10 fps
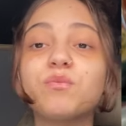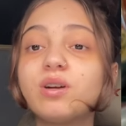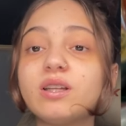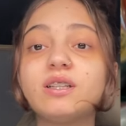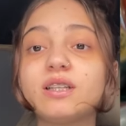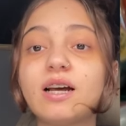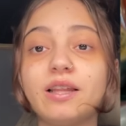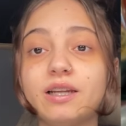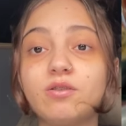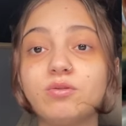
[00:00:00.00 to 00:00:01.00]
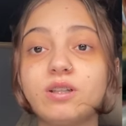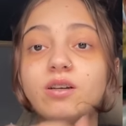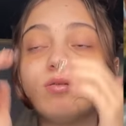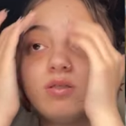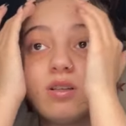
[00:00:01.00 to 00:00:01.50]
really did not like those
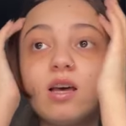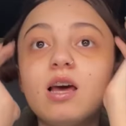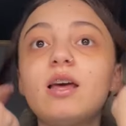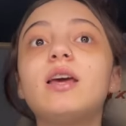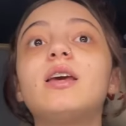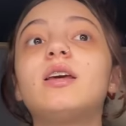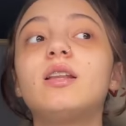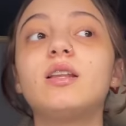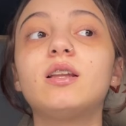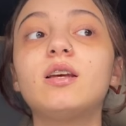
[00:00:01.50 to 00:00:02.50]
nails. And